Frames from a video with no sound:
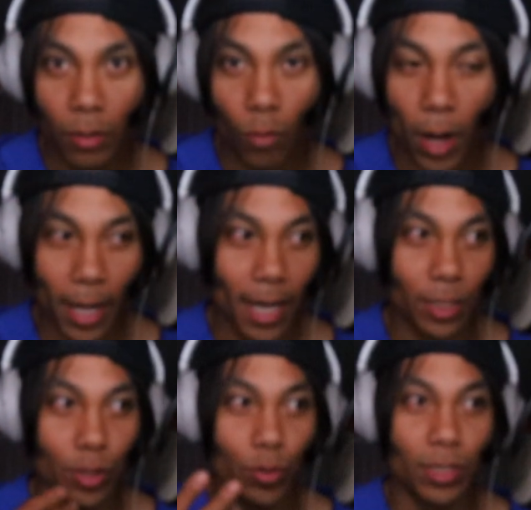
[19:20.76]
Why
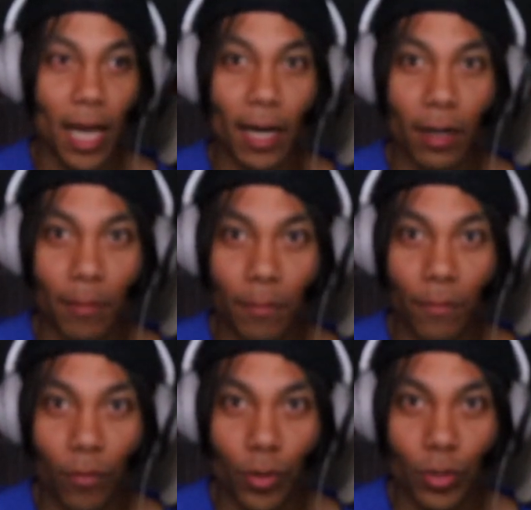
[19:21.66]
can't you stand
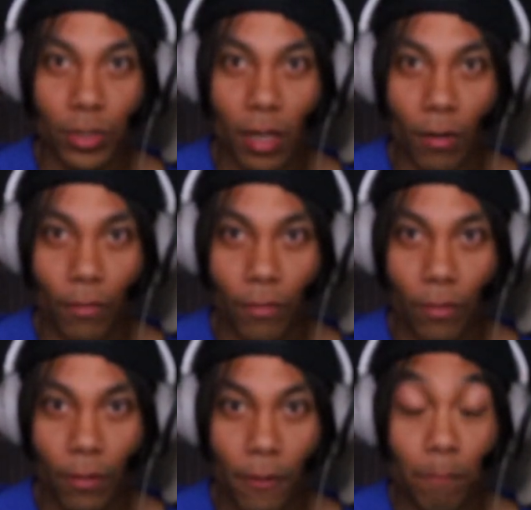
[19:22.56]
up for yourself?
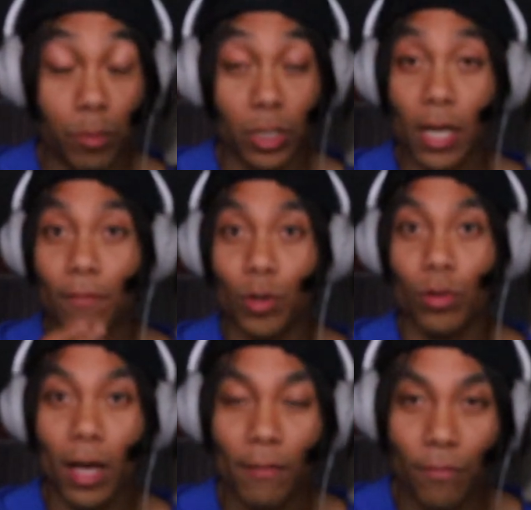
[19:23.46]
Because you have no
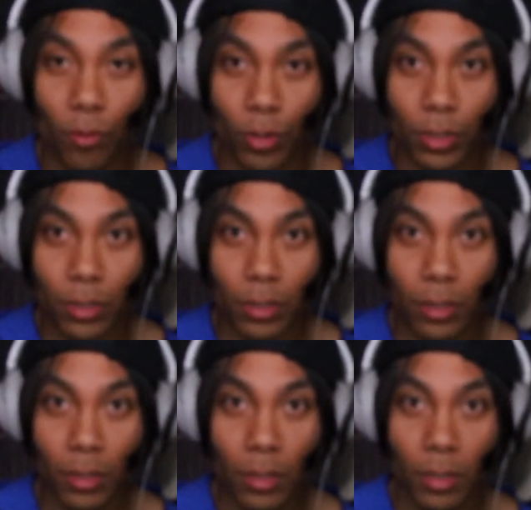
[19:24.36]
life force.
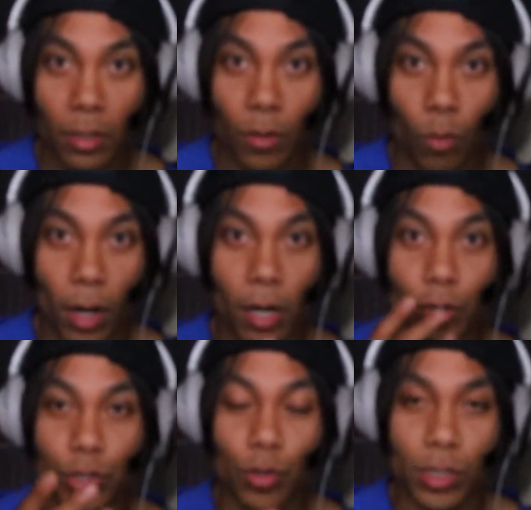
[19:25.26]
Why are
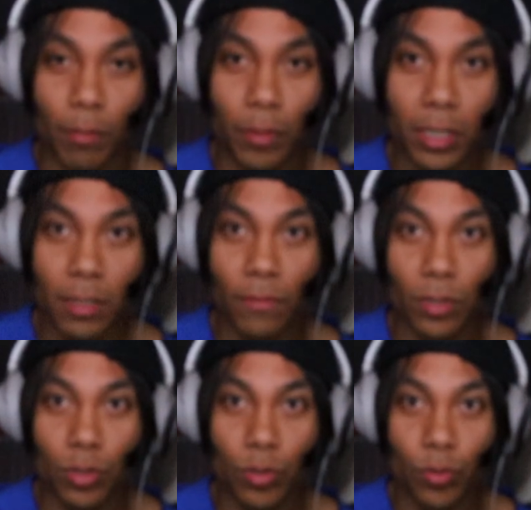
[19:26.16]
you so submissive
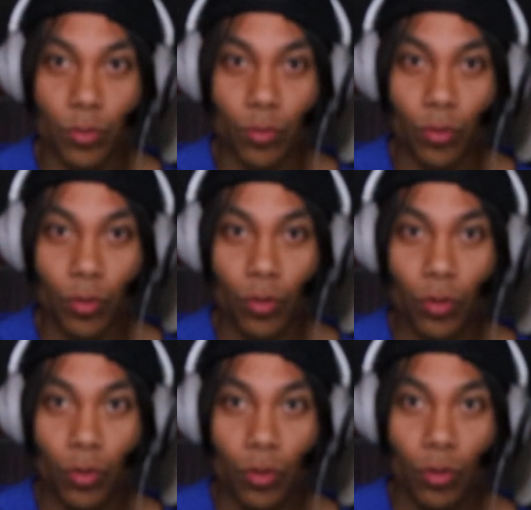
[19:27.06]
into
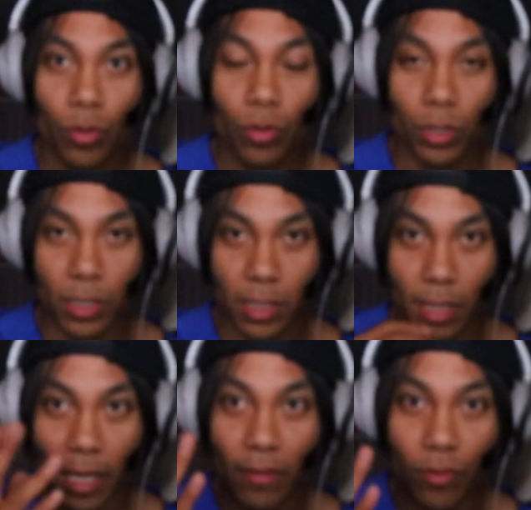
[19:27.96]
the
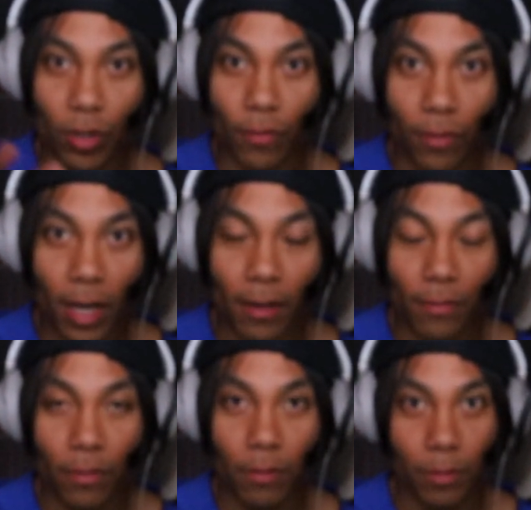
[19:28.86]
slavery of
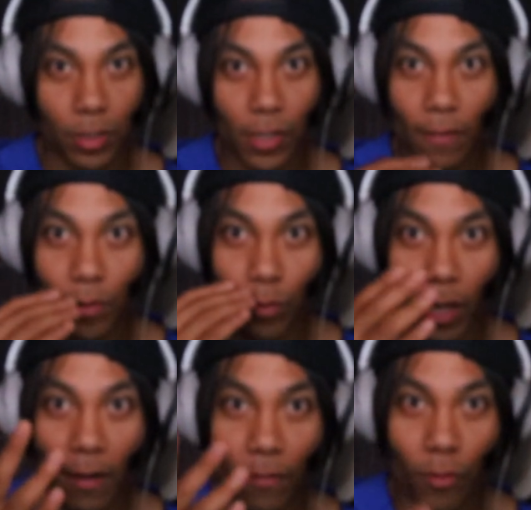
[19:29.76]
life? Because you have no
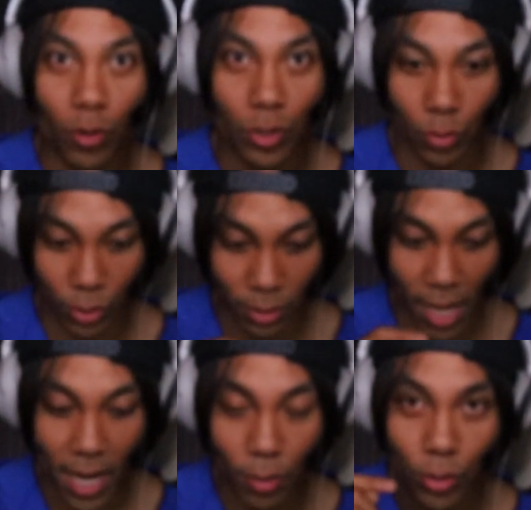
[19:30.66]
life force to
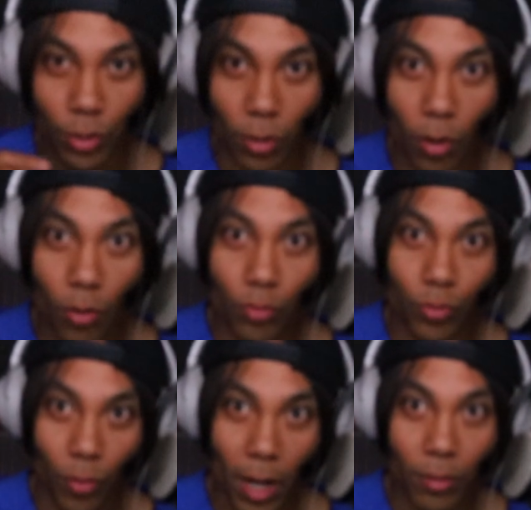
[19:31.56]
stand on your
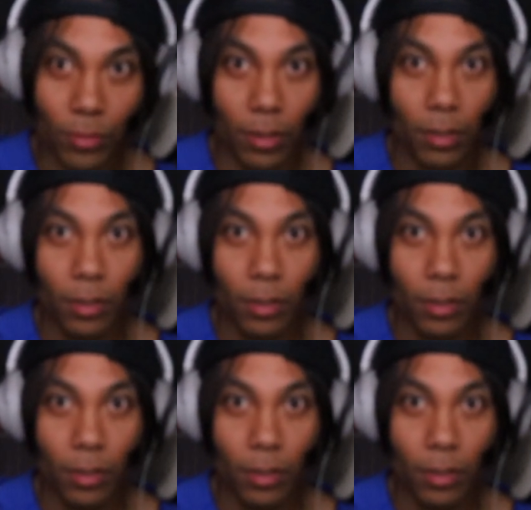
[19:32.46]
own ground.